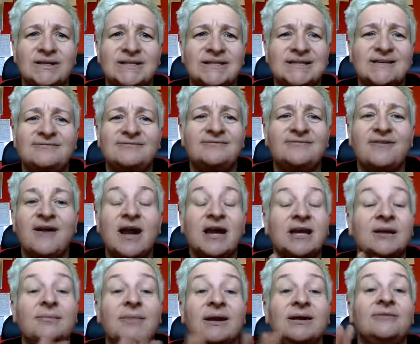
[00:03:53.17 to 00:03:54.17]
Stephen Fry
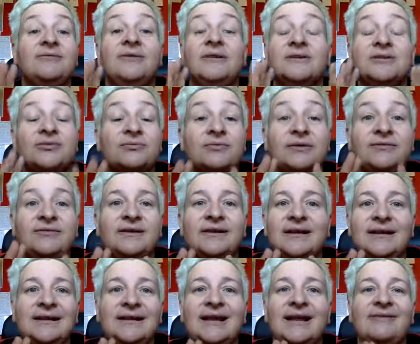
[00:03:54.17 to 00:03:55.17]
can make you feel
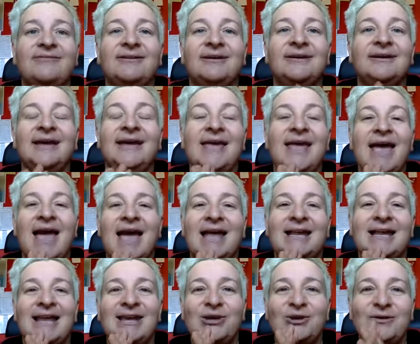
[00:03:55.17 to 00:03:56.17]
terrifically clever and
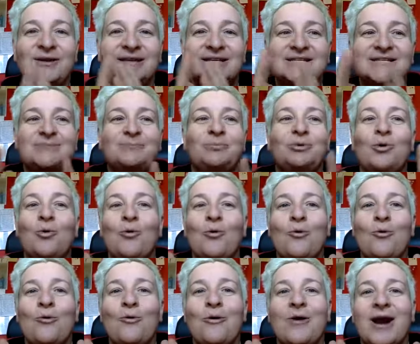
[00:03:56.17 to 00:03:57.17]
let you
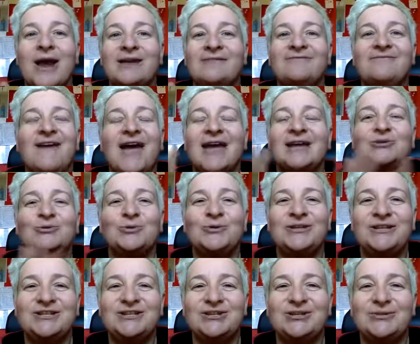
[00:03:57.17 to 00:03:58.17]
explore and find all
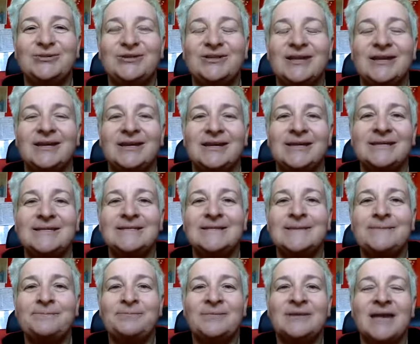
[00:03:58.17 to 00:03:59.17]
these new things.
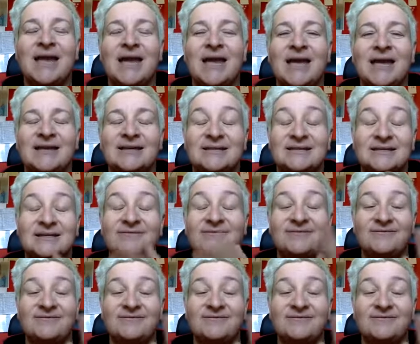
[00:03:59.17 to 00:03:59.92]
Stephen